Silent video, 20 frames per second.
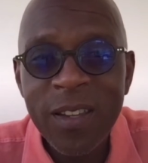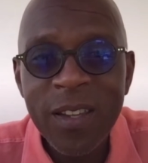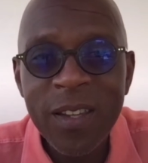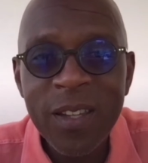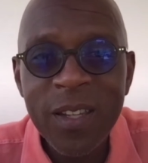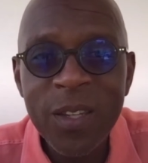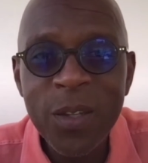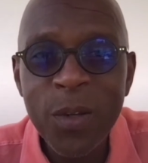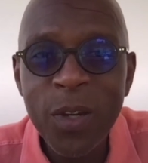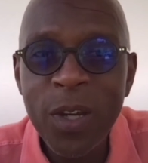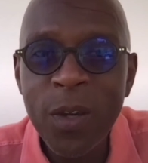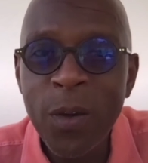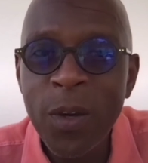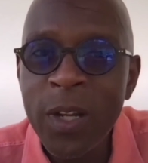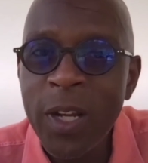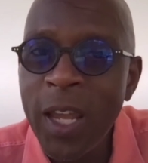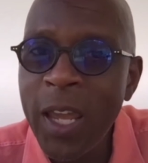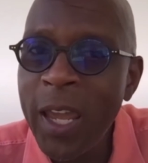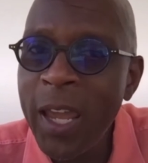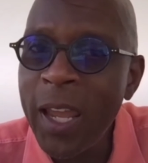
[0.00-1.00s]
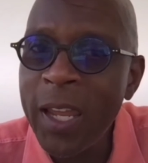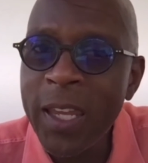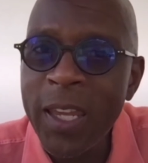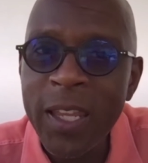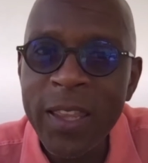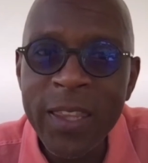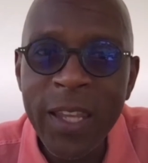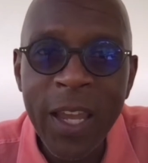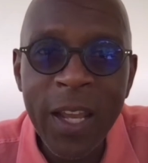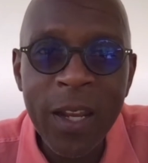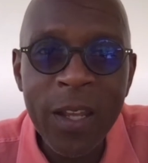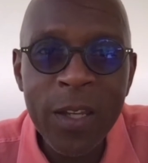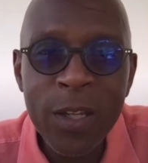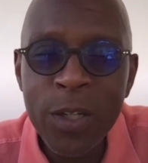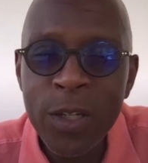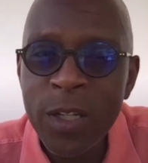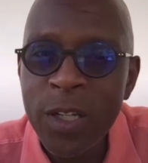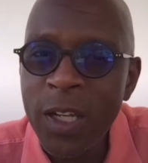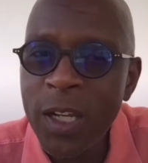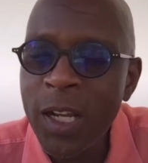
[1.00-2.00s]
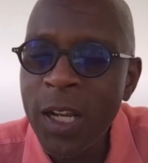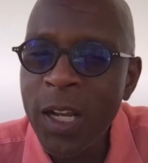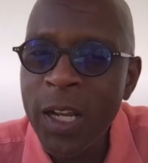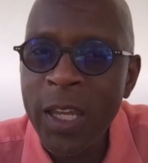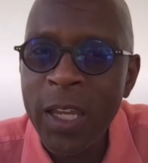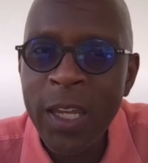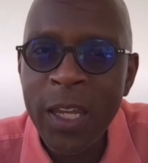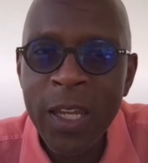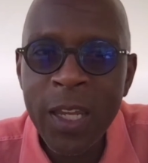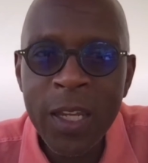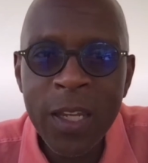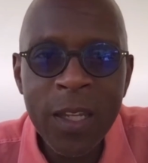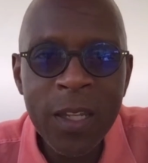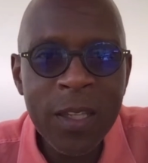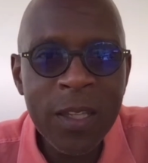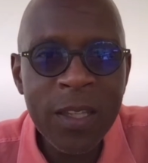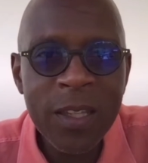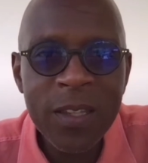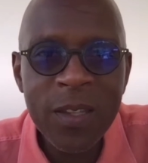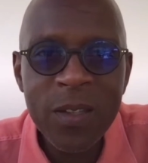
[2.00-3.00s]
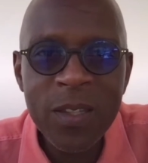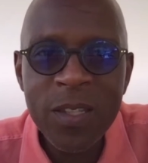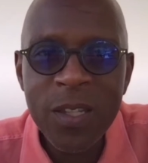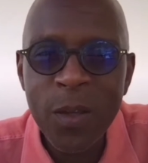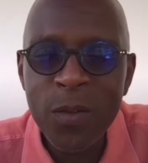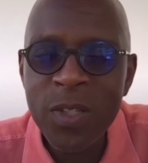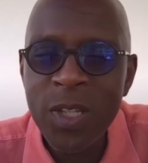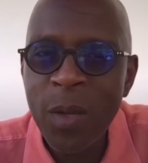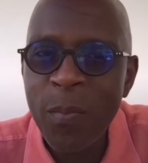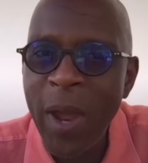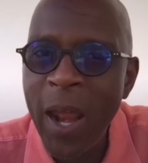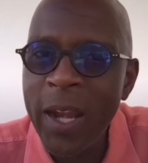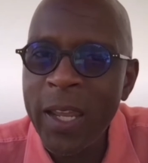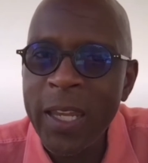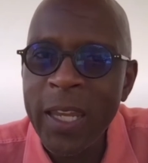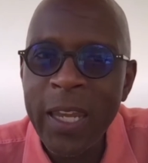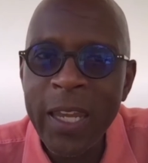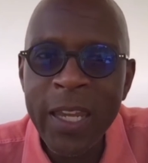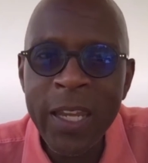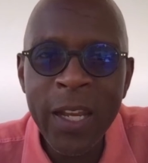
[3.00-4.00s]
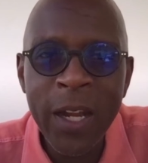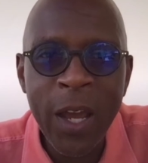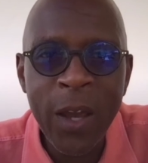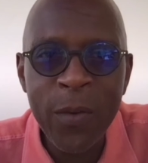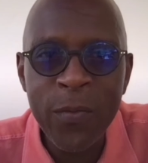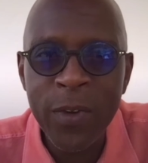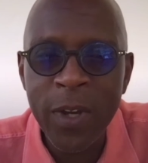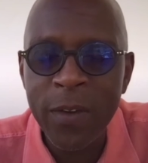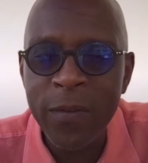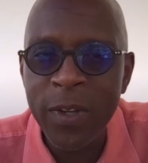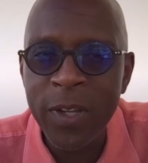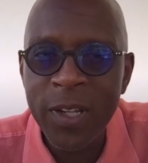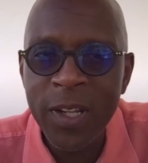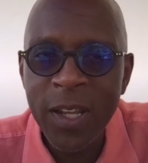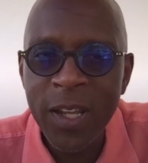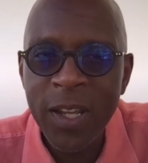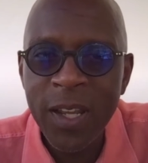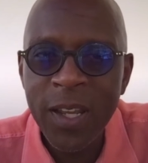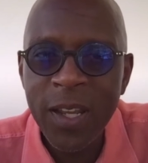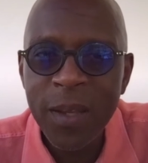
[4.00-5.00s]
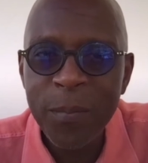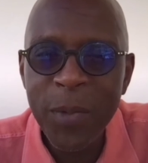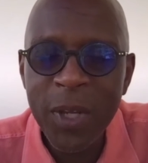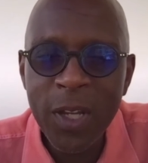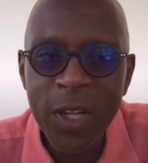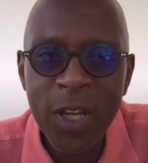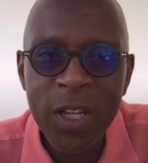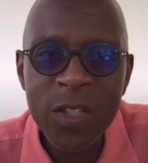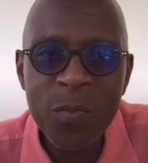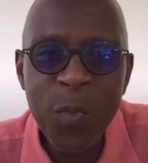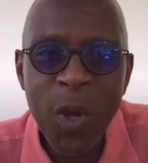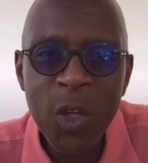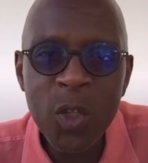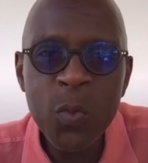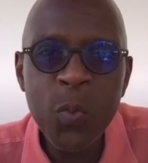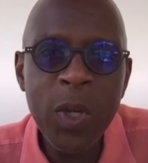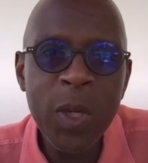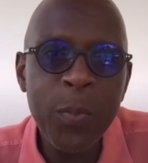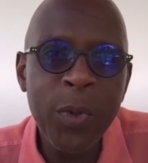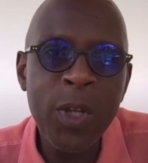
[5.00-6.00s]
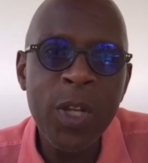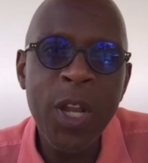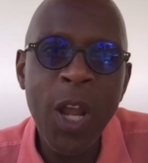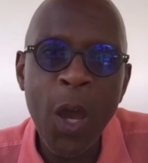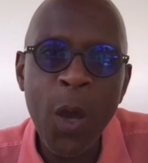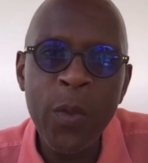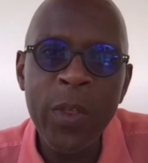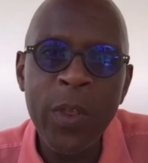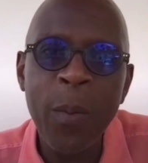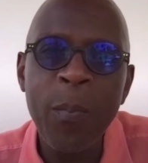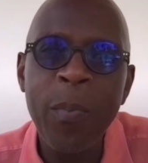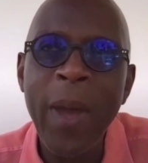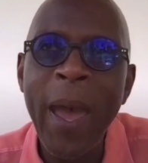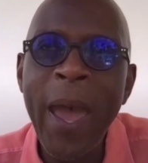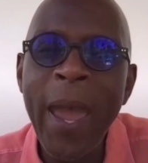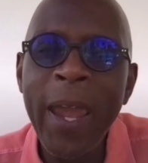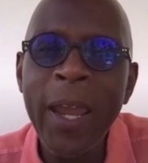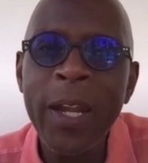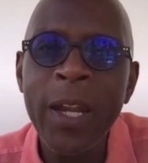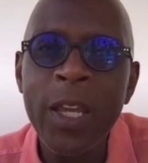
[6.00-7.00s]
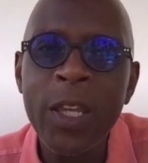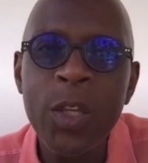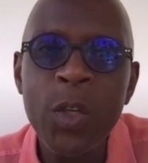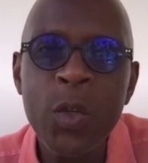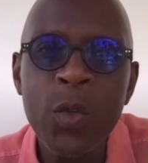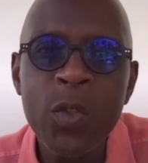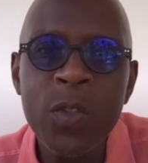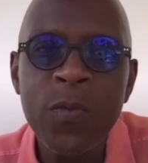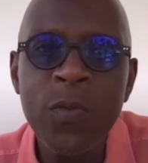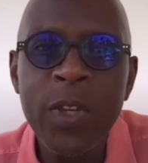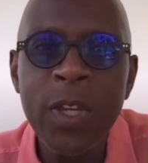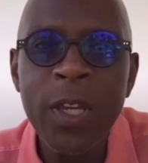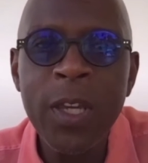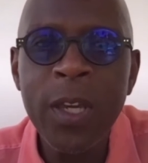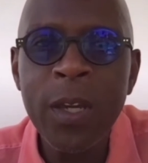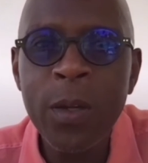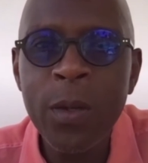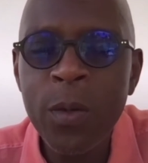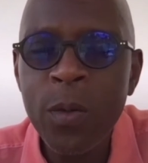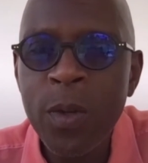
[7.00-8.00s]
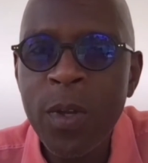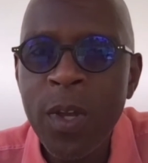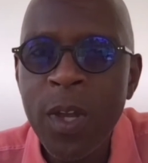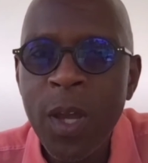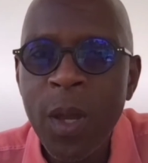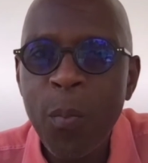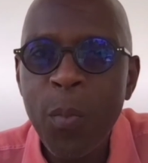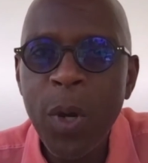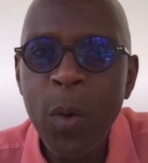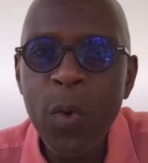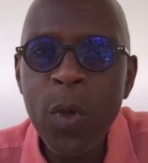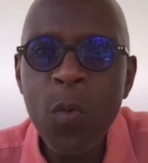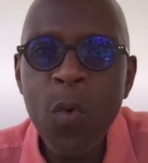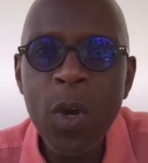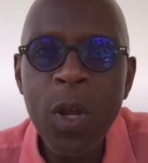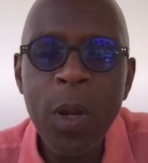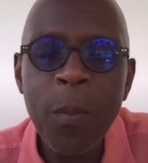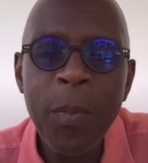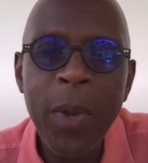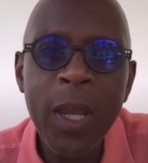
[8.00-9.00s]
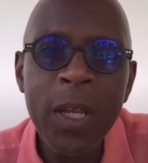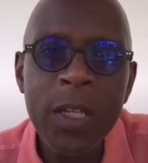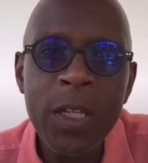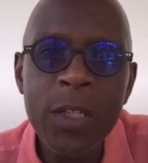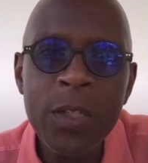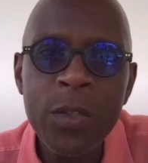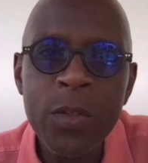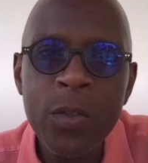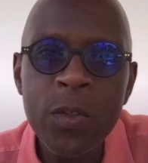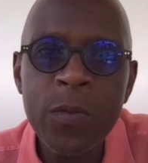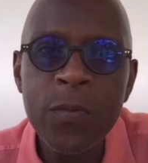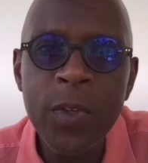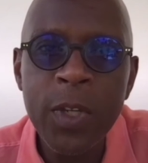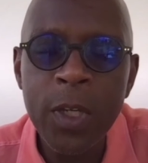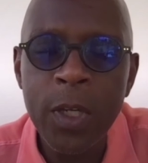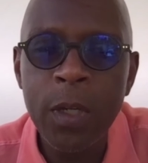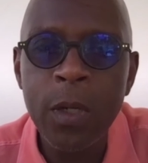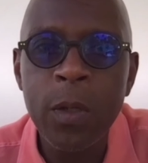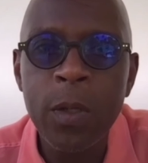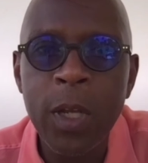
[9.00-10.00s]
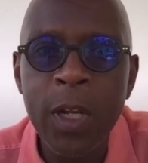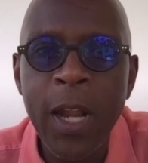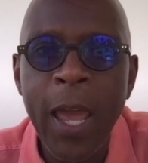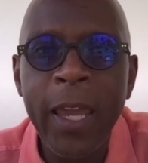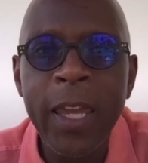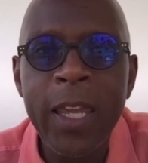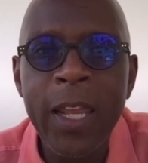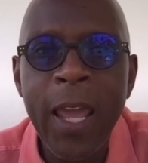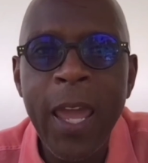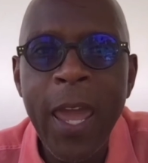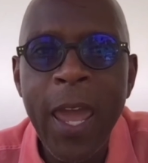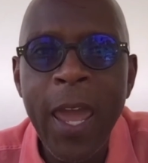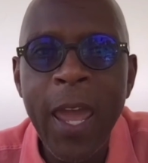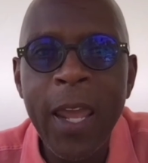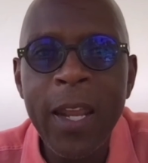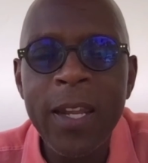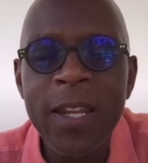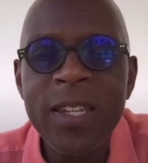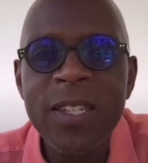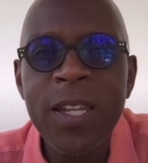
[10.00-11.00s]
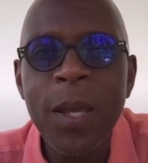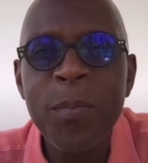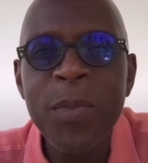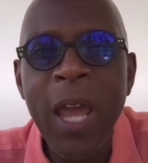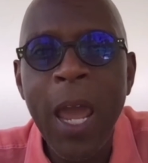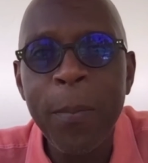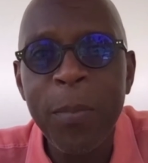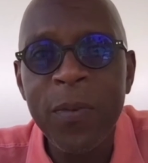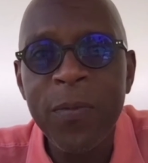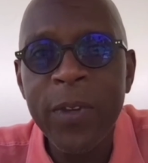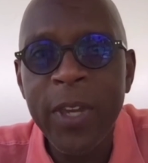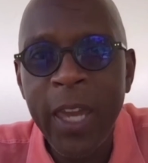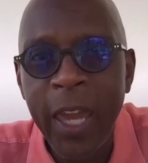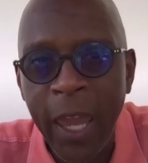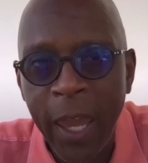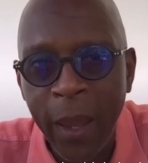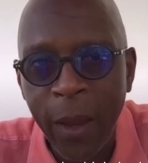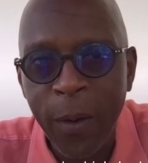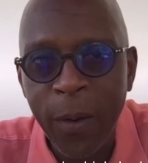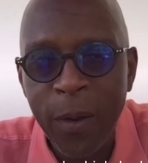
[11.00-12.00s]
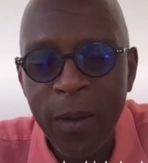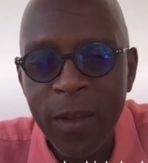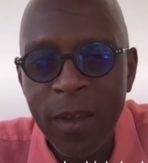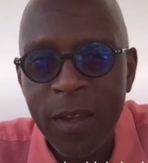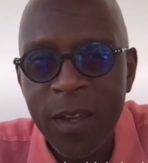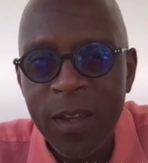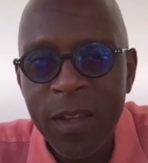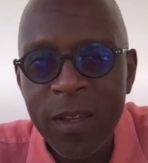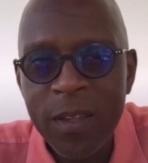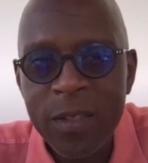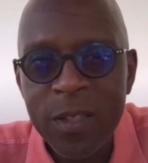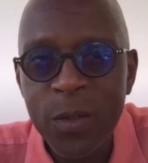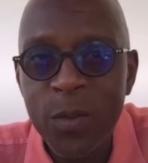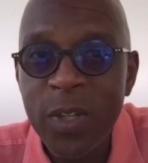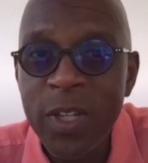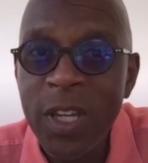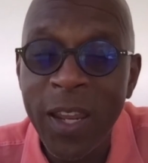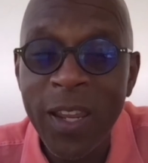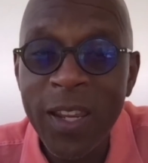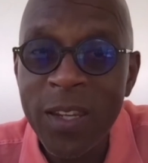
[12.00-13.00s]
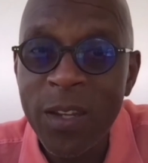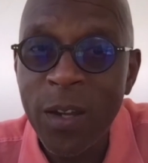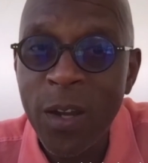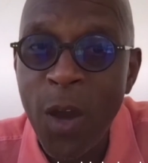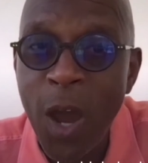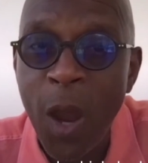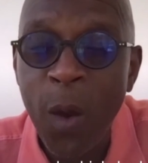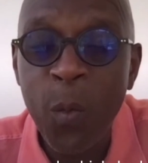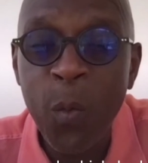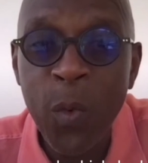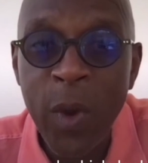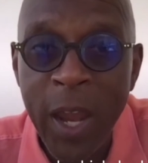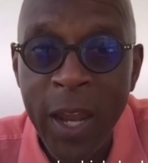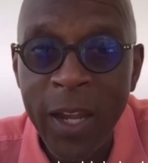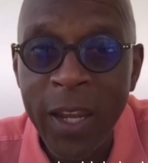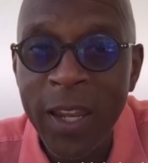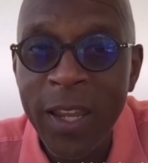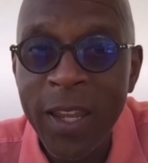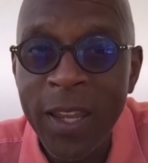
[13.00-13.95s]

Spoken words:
you're going ahead and get that hood clean so somebody can eat off of it. Because most people know they're buying a used vehicle, but we want to make this used vehicle look like it had some type of care. So you're getting your car ready